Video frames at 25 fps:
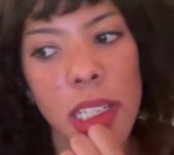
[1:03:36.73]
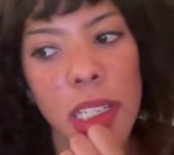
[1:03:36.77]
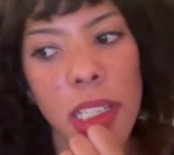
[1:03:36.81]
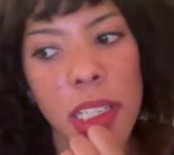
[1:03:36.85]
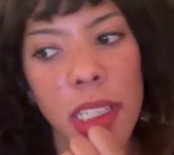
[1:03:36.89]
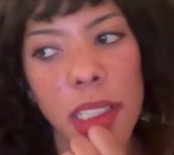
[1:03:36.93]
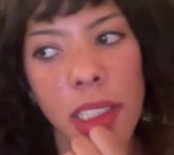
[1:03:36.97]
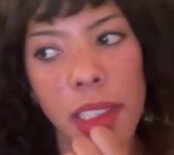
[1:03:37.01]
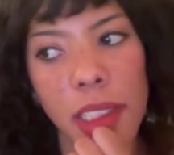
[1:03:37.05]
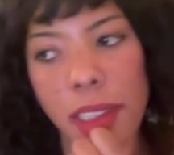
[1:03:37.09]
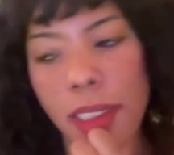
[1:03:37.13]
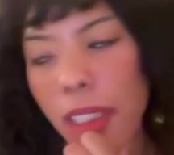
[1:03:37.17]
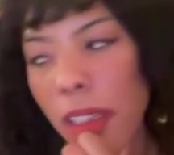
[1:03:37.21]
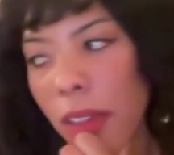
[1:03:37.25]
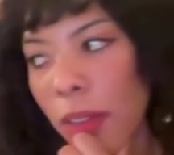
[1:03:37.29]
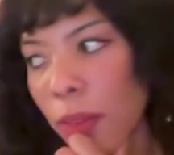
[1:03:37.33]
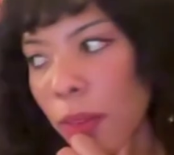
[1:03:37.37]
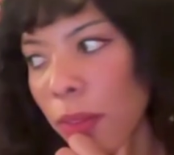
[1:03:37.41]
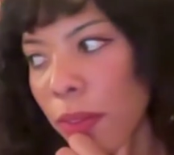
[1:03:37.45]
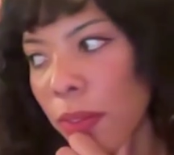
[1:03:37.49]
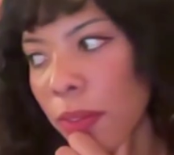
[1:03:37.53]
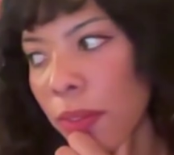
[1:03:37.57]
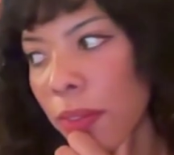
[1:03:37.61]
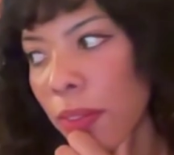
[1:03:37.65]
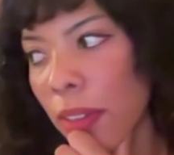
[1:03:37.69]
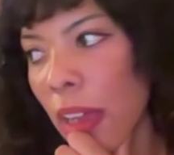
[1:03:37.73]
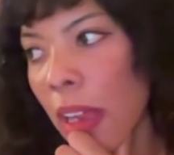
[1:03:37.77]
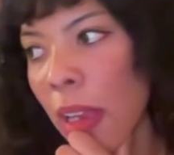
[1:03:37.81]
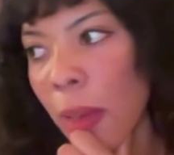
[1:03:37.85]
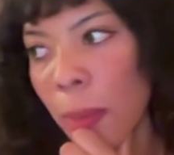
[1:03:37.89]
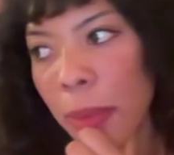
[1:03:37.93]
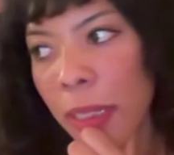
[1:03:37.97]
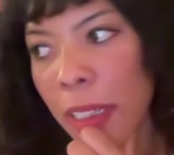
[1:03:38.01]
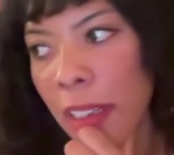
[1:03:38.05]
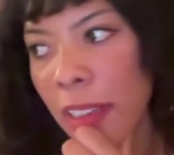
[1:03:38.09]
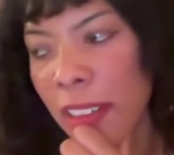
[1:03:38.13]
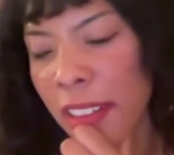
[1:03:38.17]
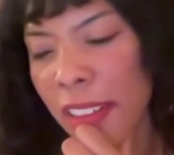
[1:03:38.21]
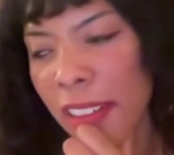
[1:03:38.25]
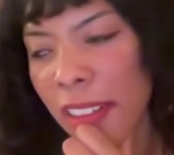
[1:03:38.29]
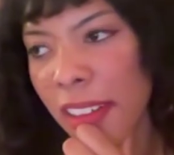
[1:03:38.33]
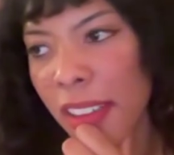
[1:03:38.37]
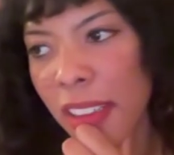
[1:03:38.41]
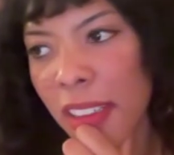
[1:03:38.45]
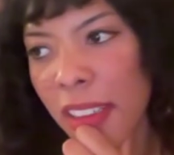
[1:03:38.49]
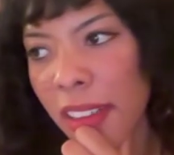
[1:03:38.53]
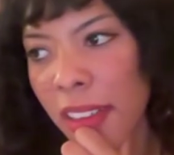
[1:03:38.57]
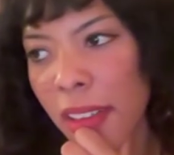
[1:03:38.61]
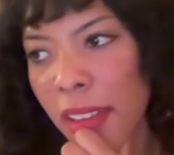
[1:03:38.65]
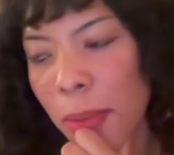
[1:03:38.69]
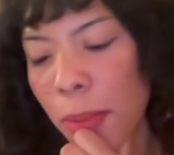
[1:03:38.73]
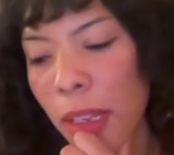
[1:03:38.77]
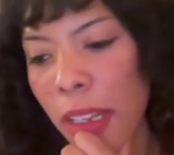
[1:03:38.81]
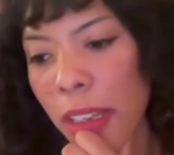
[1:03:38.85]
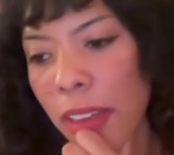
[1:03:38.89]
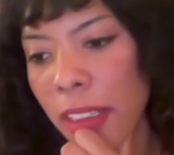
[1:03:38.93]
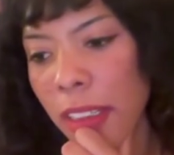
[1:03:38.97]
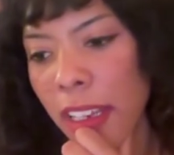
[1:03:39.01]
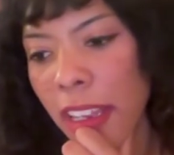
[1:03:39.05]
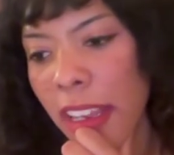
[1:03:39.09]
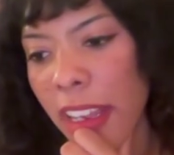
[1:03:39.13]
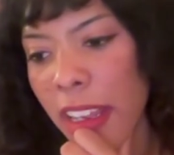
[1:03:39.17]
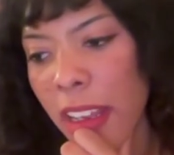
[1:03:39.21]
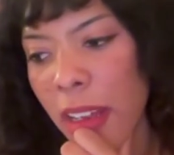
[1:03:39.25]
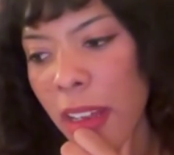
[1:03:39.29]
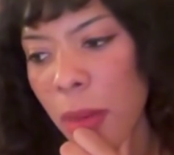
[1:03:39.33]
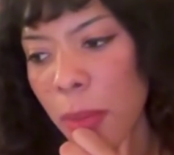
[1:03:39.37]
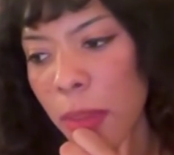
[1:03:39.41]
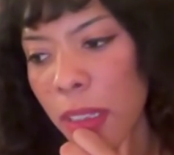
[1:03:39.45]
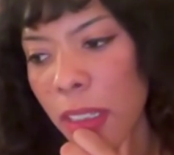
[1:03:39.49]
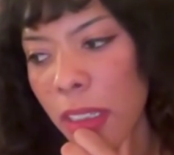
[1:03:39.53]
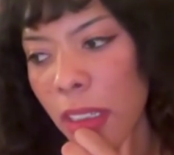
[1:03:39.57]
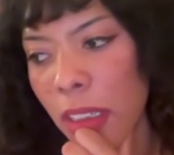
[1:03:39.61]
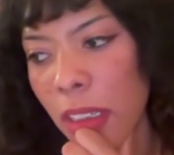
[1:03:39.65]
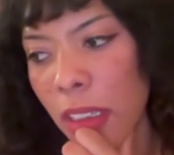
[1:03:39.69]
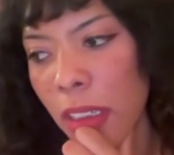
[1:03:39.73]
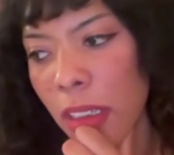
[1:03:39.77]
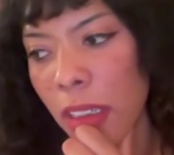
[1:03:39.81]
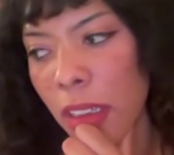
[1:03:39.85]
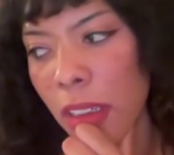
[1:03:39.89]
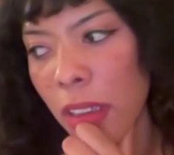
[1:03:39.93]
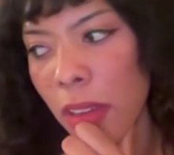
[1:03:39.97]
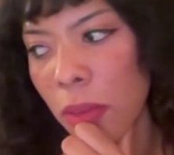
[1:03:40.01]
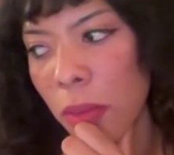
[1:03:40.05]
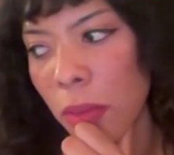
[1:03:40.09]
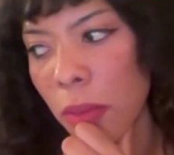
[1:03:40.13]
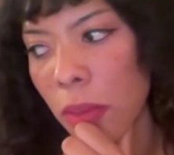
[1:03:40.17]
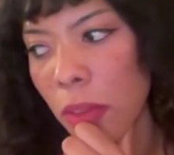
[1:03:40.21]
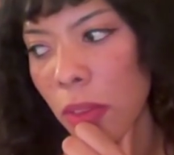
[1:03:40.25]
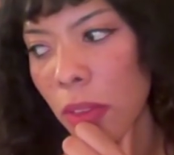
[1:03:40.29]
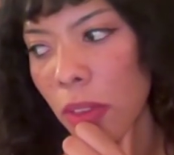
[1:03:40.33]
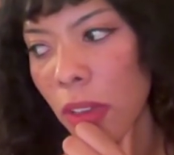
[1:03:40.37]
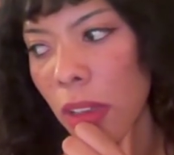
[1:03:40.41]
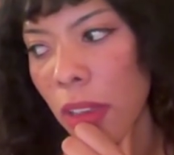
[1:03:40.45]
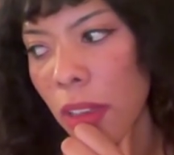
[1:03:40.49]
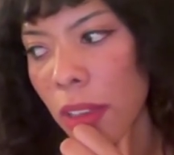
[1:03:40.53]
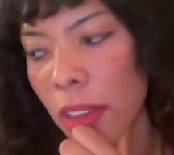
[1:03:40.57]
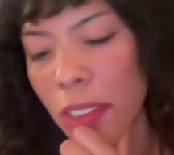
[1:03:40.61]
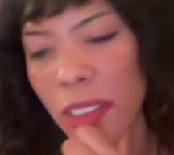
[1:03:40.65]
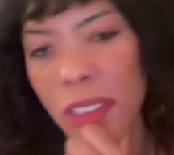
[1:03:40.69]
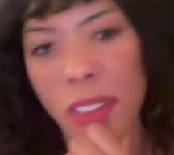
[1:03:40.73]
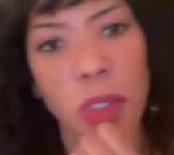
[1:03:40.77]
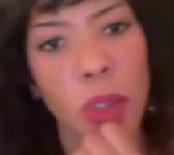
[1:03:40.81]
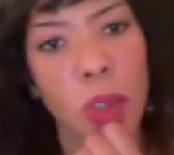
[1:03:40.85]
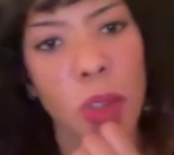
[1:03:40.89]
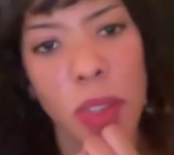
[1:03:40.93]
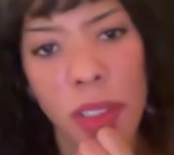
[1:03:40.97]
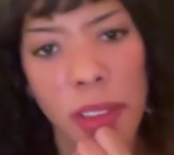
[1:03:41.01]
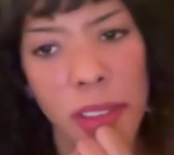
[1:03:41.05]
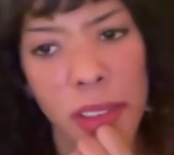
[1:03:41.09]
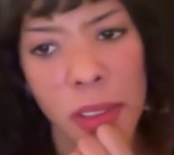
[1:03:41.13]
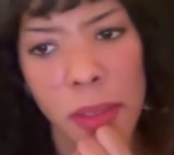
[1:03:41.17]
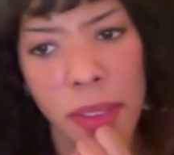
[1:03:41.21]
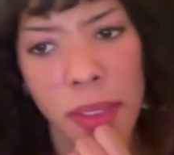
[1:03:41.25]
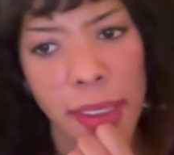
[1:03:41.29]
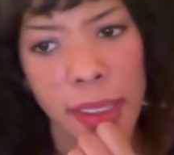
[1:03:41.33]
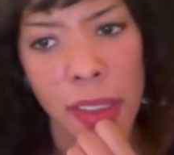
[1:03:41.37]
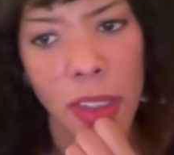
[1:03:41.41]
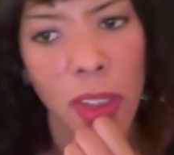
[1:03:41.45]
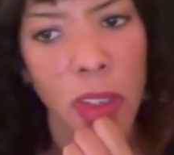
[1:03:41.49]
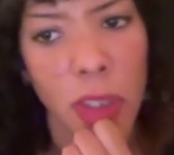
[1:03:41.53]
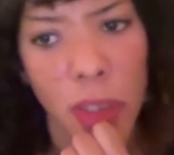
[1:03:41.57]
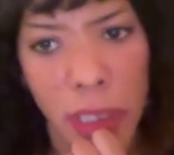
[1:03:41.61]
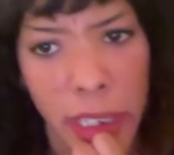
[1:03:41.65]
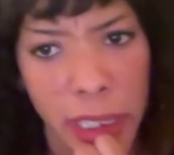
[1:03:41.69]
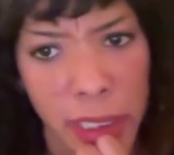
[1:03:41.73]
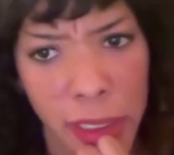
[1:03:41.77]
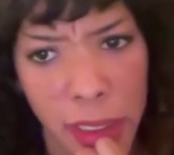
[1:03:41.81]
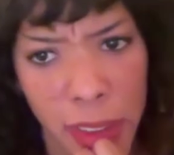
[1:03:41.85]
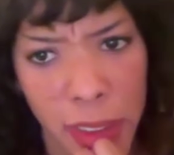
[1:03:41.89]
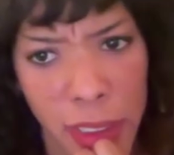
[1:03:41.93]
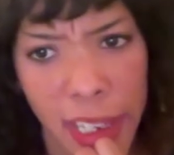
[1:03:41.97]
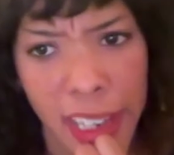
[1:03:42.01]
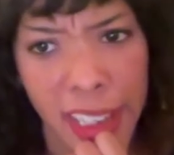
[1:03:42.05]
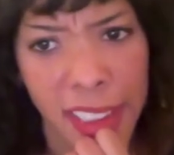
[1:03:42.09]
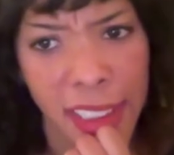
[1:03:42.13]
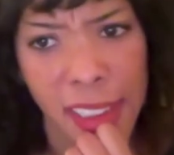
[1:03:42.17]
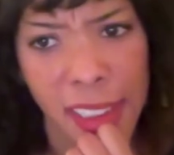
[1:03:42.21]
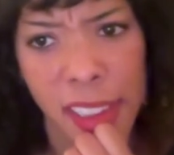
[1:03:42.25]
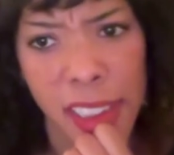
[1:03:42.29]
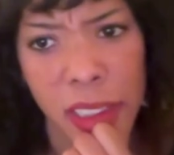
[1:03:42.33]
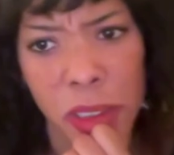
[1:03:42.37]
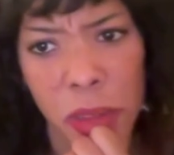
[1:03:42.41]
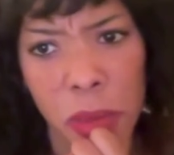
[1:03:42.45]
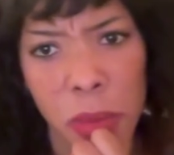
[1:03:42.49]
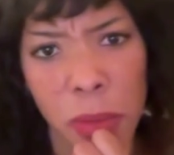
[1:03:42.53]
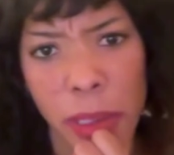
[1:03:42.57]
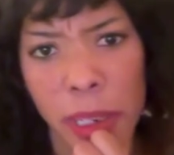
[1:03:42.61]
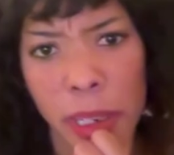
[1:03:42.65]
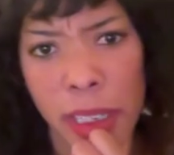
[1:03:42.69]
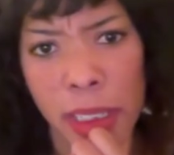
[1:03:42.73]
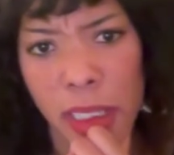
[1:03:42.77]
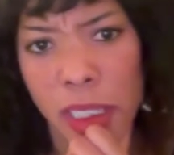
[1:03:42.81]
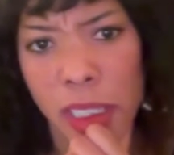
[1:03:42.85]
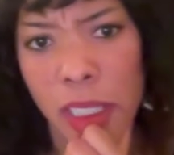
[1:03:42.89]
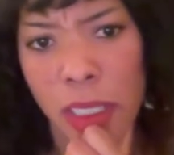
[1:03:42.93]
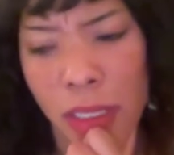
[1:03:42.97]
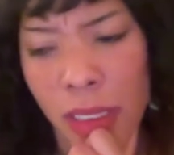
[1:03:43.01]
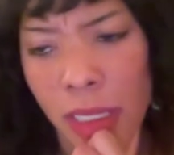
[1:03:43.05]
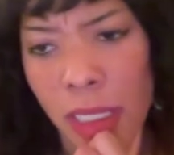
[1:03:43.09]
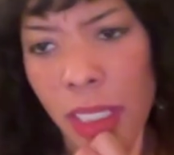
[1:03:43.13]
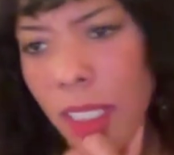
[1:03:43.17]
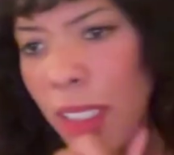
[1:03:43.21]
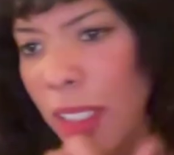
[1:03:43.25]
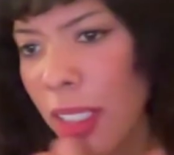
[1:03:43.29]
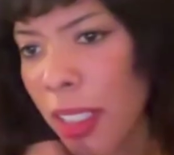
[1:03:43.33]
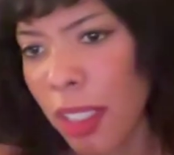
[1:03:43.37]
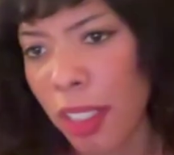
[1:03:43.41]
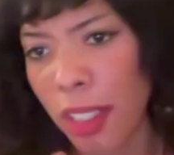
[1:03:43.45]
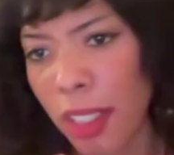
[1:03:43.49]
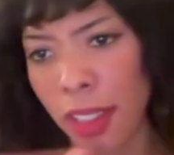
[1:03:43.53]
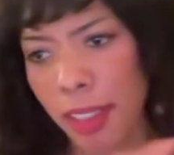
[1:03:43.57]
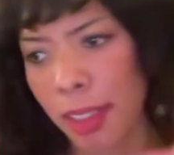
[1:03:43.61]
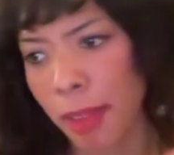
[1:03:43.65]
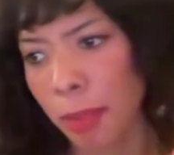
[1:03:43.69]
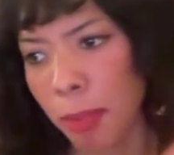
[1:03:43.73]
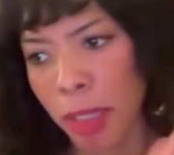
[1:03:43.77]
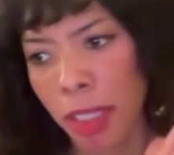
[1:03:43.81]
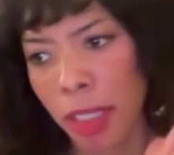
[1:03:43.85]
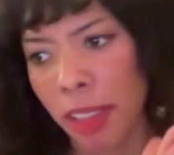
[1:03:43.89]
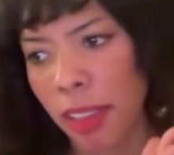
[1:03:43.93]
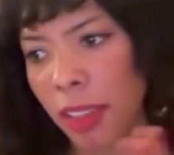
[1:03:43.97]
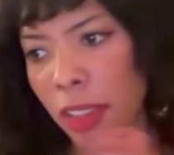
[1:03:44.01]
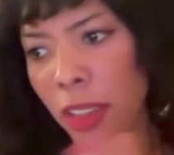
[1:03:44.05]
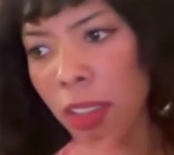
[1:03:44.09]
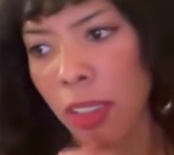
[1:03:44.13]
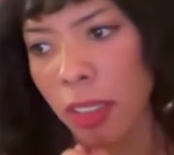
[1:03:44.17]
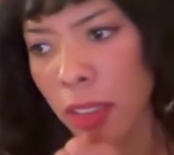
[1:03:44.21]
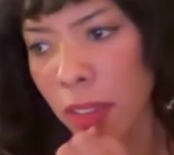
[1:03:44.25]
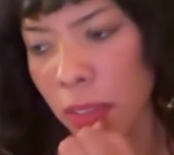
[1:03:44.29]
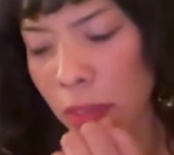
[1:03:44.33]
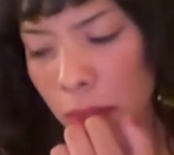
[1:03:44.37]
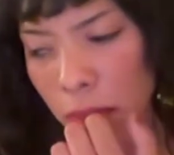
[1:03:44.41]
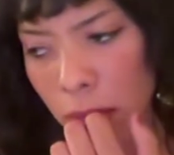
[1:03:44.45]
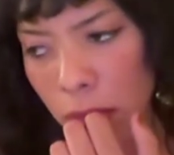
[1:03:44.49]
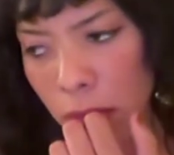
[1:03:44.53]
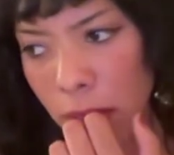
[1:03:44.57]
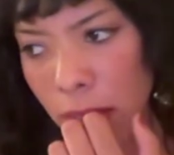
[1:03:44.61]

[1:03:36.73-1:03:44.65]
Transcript: instead of helping us, this man came and he just told us it was the Long Island gas cloud, right? And he dismissed our